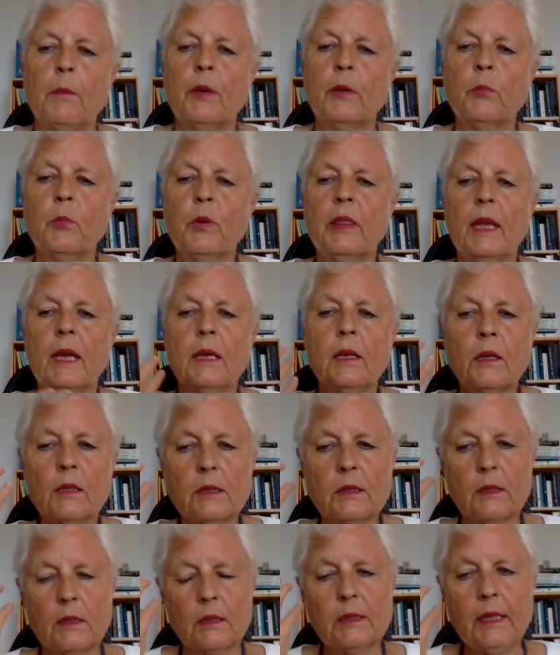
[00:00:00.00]
But they're
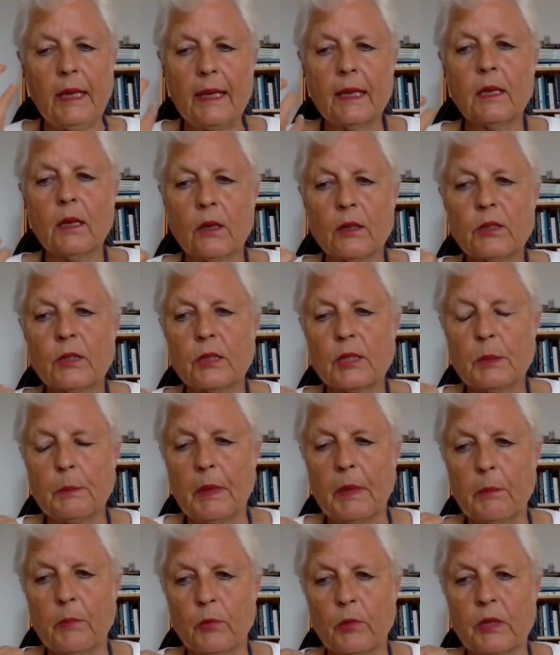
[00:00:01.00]
not day conscious
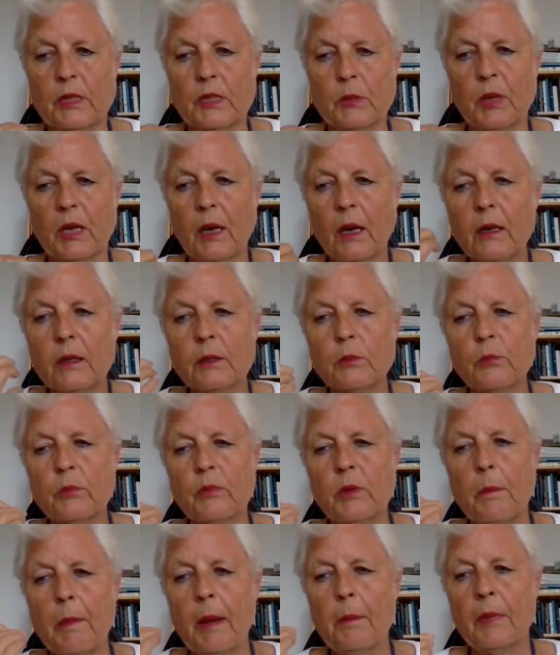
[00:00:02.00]
memories. We can't
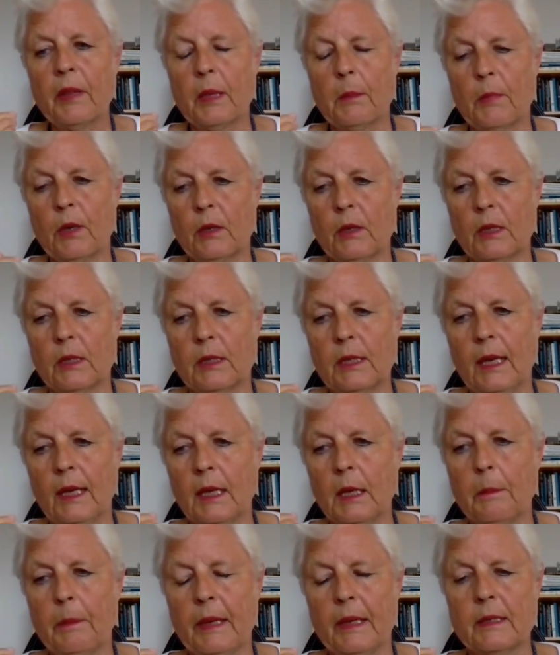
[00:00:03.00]
remember them on a
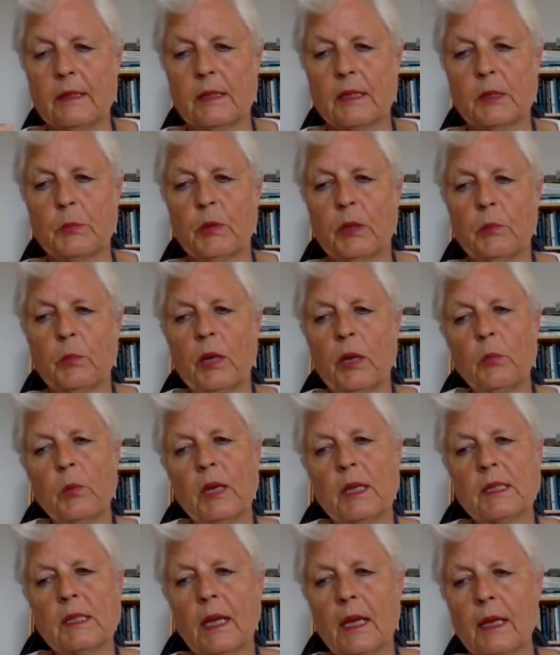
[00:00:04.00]
daily basis. But when
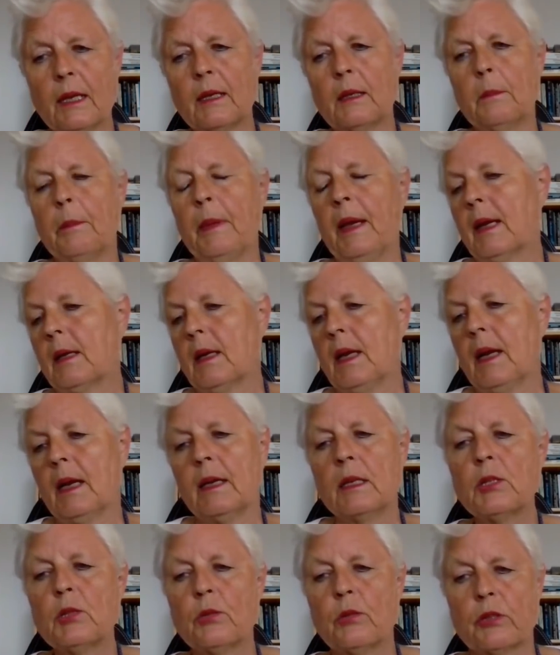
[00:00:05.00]
we are taken back,
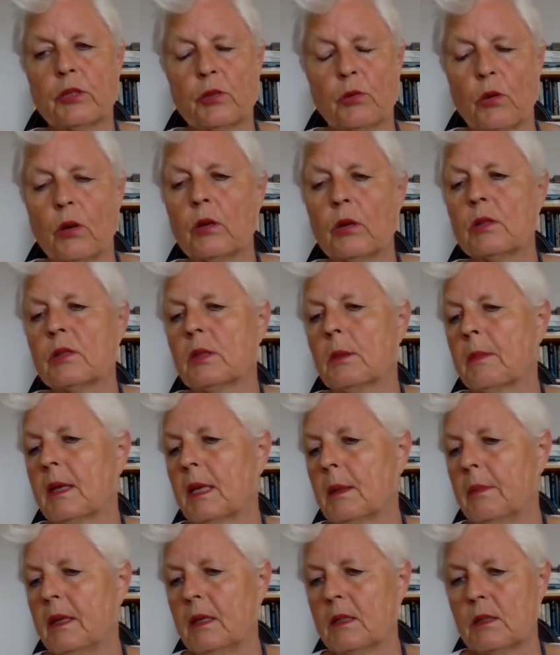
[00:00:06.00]
like into a trance or
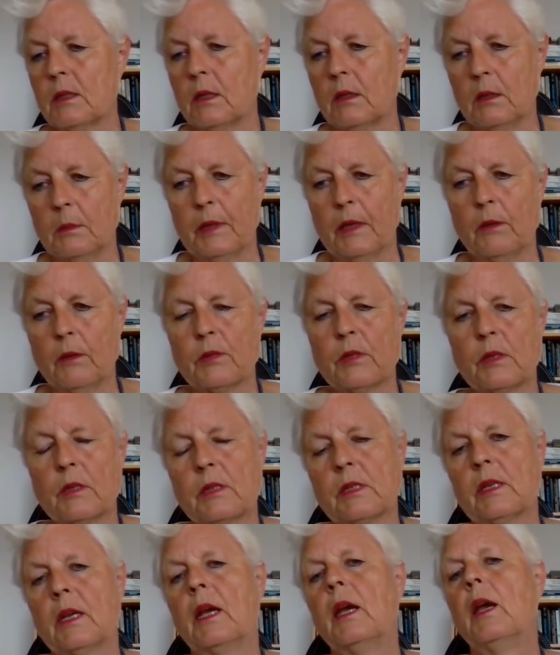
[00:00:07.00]
maybe into
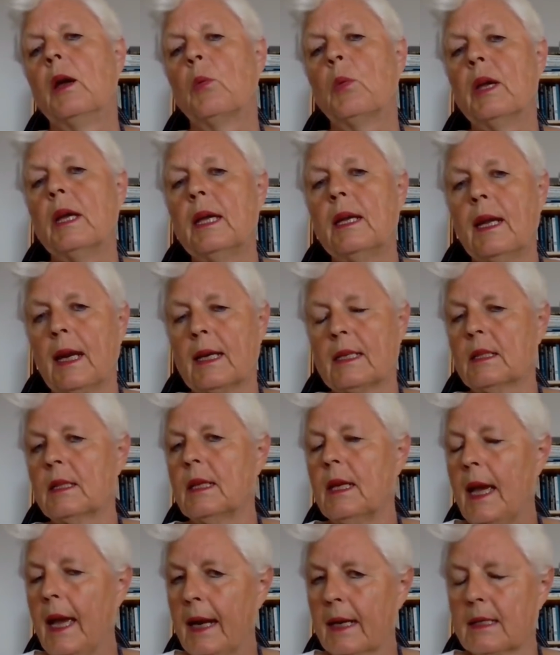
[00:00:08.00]
hypnosis, we can
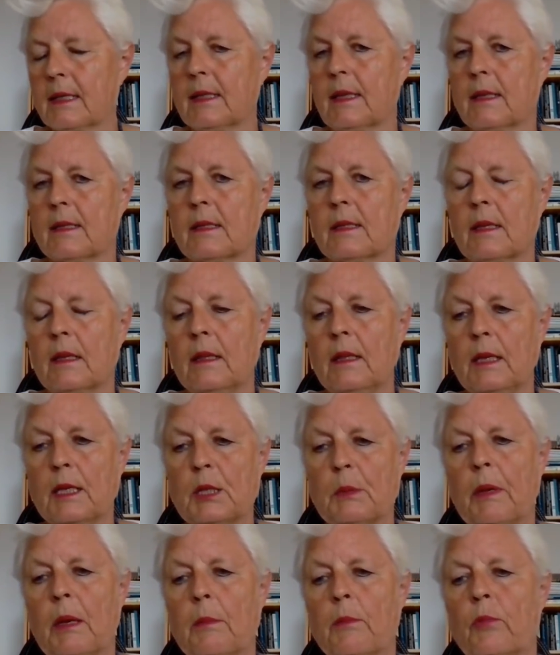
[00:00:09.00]
actually access
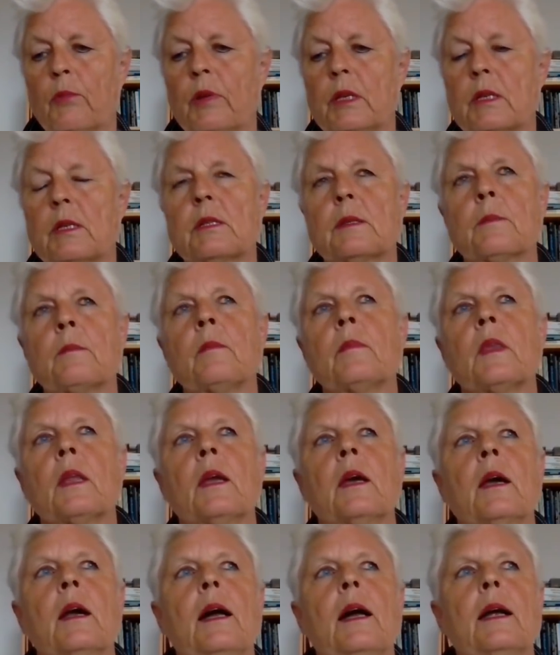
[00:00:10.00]
these memories.
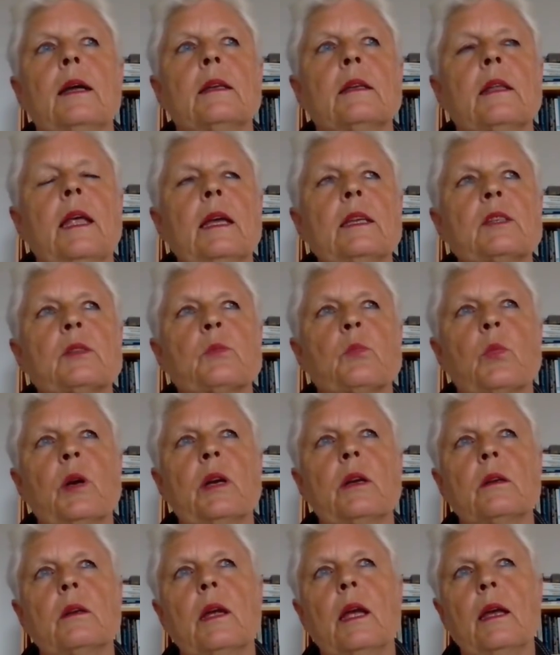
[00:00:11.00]
And that's
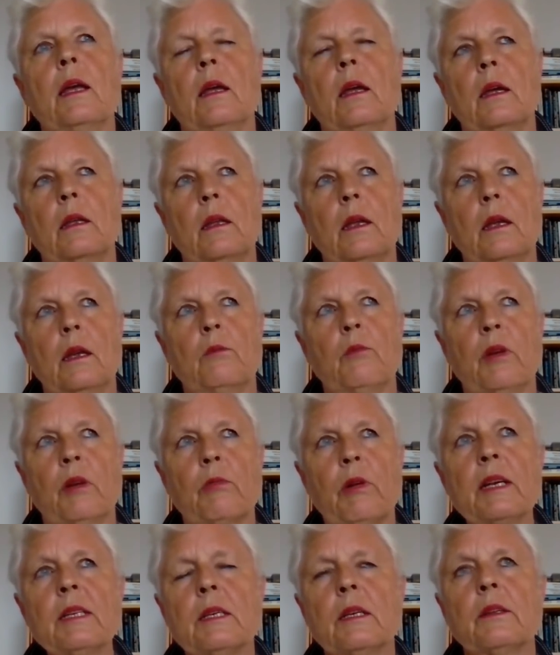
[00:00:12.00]
when a
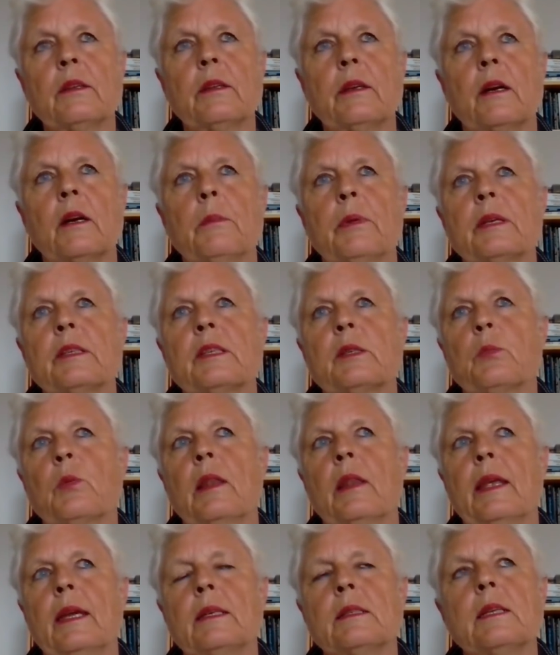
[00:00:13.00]
regression therapist
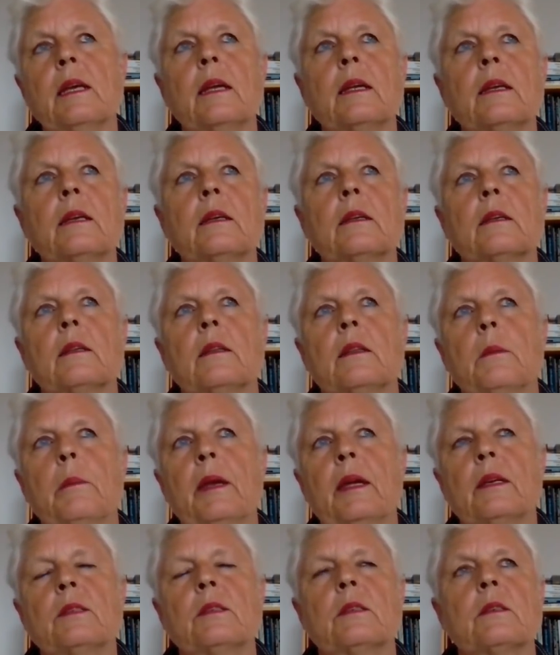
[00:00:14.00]
will then take the
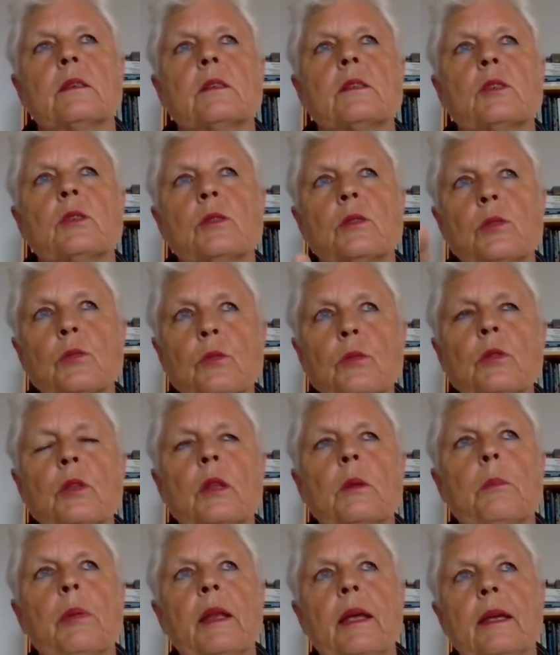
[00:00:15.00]
patient to
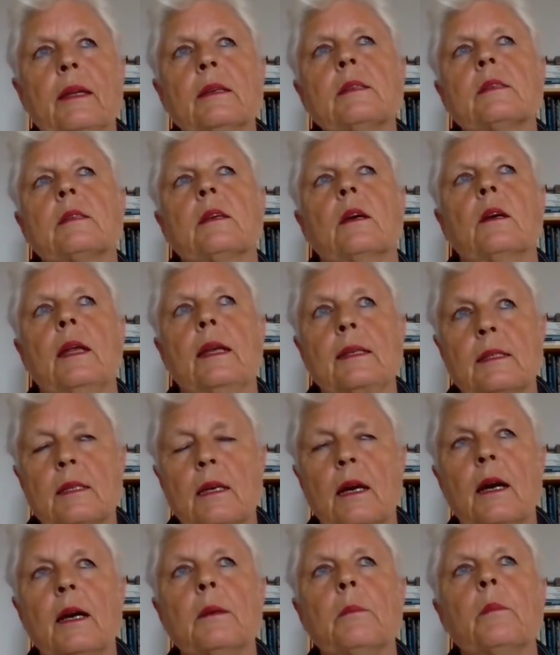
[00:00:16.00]
the place and
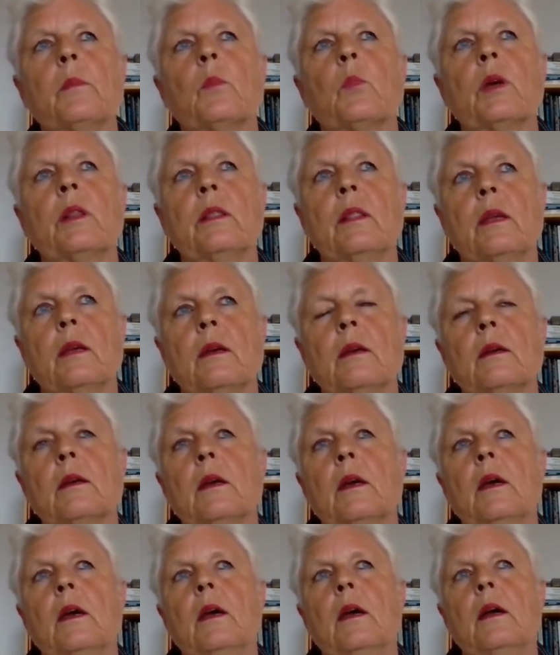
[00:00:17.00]
time when the
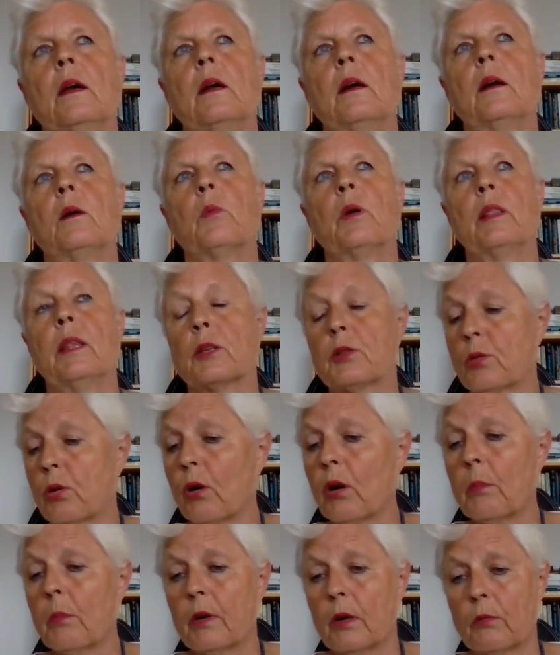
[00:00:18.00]

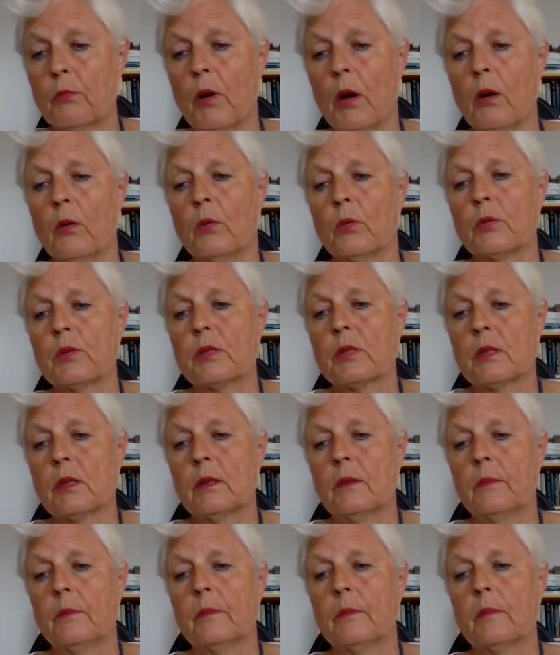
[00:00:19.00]
trauma
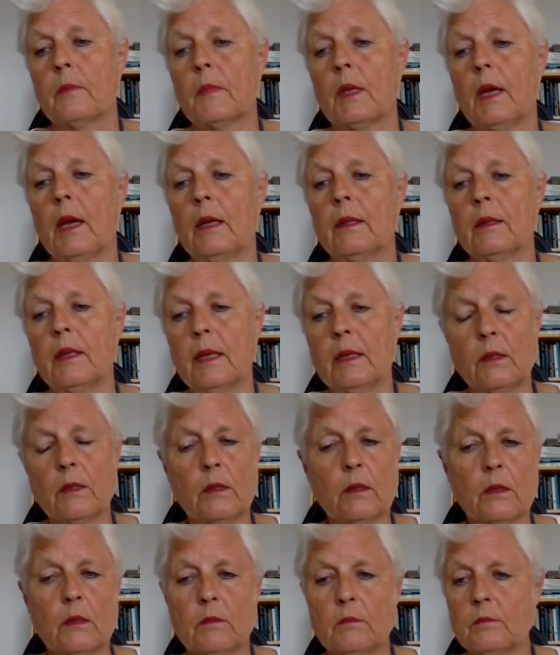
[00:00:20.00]
arose, and
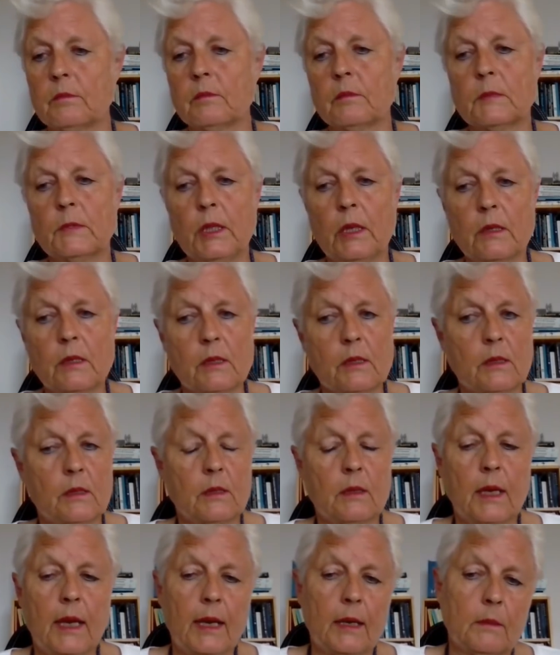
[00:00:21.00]
then
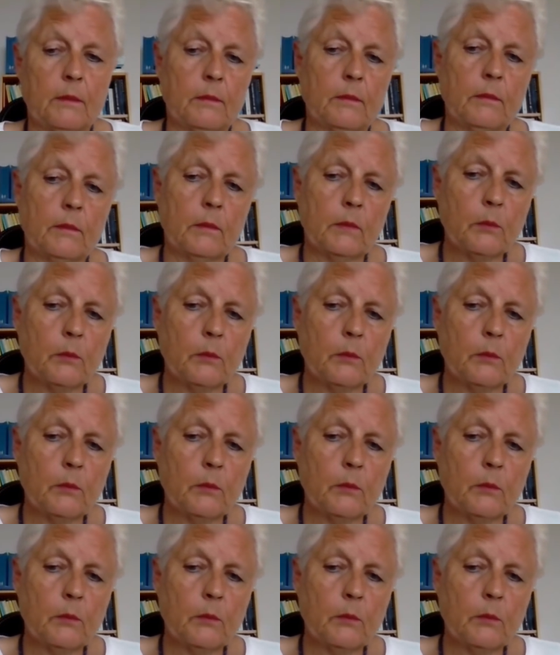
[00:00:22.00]
just like